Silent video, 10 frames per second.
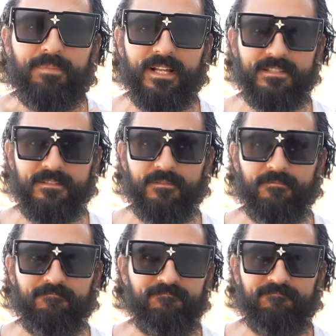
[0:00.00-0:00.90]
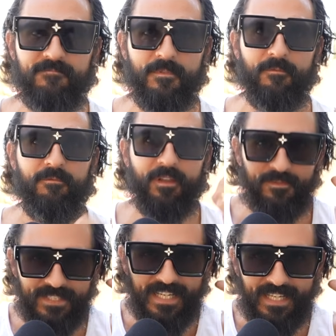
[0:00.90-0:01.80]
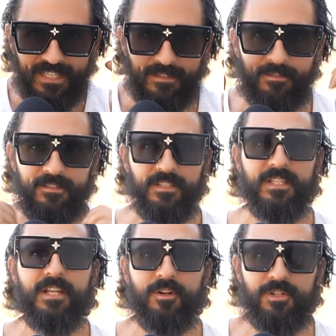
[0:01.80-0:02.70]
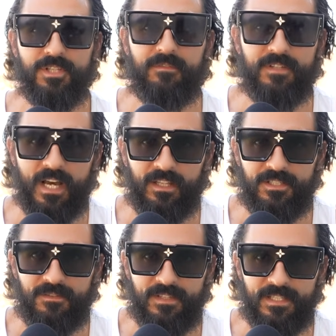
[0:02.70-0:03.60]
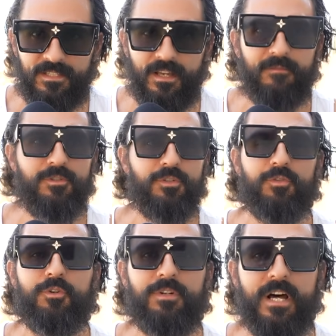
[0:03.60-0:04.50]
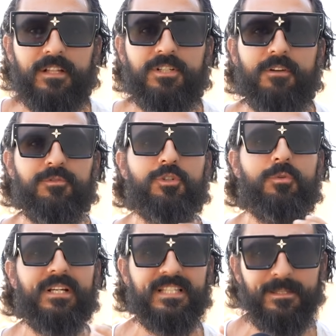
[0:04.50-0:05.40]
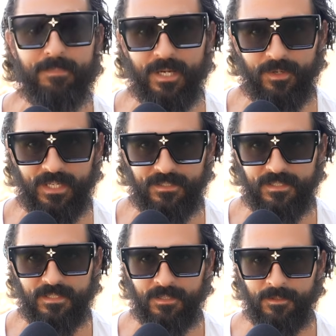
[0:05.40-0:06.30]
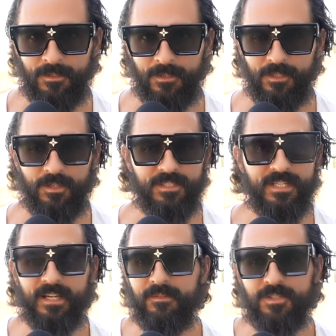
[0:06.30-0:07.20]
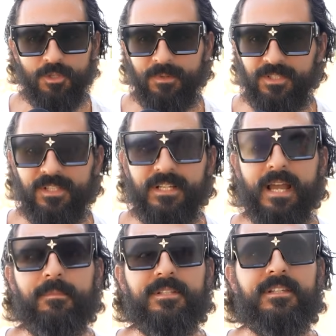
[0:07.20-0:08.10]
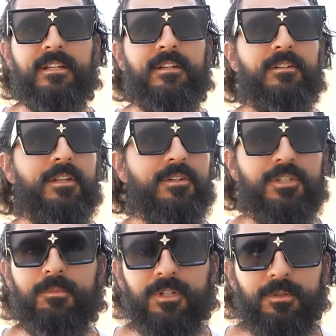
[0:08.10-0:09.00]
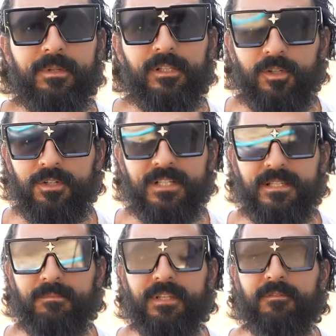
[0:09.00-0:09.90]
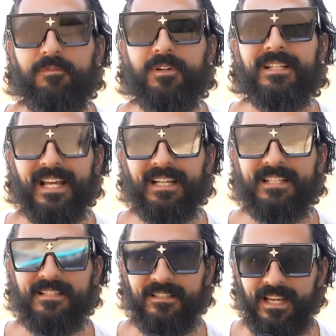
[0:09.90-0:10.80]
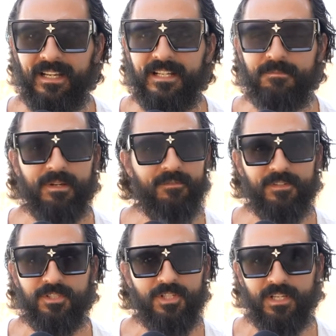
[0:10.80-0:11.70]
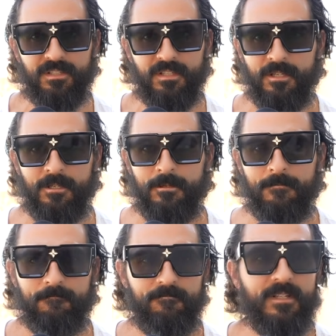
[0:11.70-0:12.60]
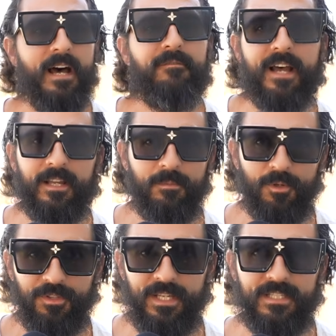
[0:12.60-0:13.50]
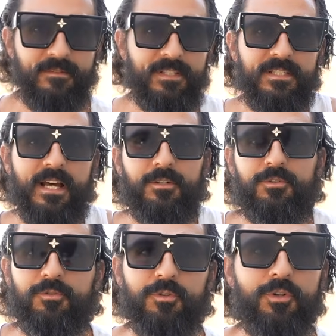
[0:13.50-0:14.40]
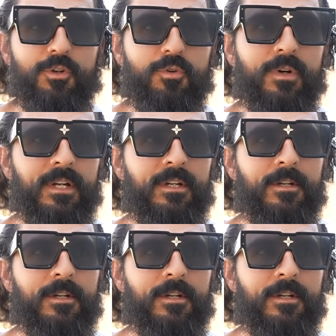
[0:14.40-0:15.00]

plus, 15 years of knowledge of this, of true knowledge, of true experience. You know, it's not even so much the time. It's, you know, someone could be learning something for decades and decades, but if it's just not valuable things, if it's not true,